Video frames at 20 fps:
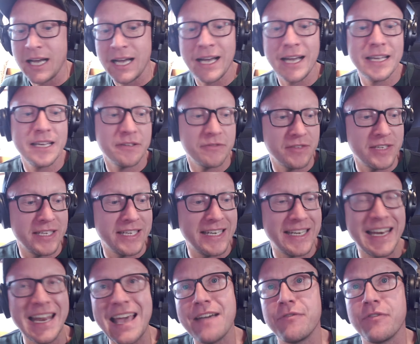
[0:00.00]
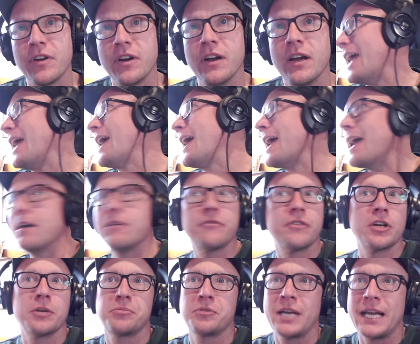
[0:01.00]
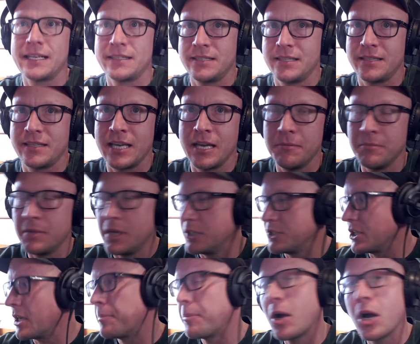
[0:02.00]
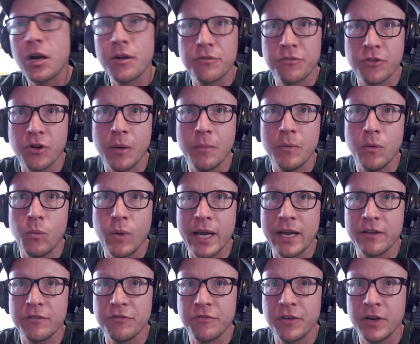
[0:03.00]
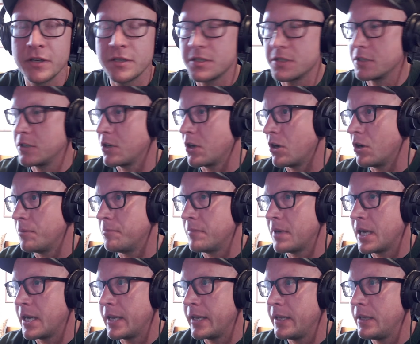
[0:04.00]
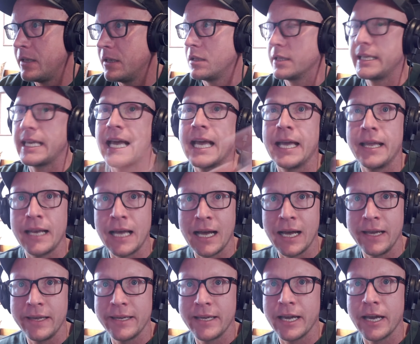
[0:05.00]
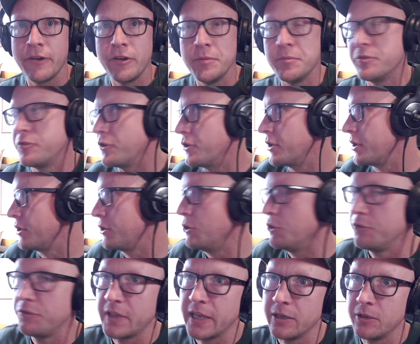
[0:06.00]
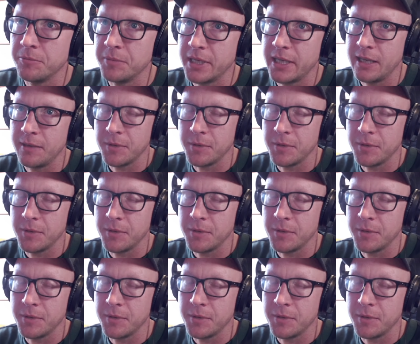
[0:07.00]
I have never, ever practiced that much, apart from when I first got my GAN iCarry before it goofed out and became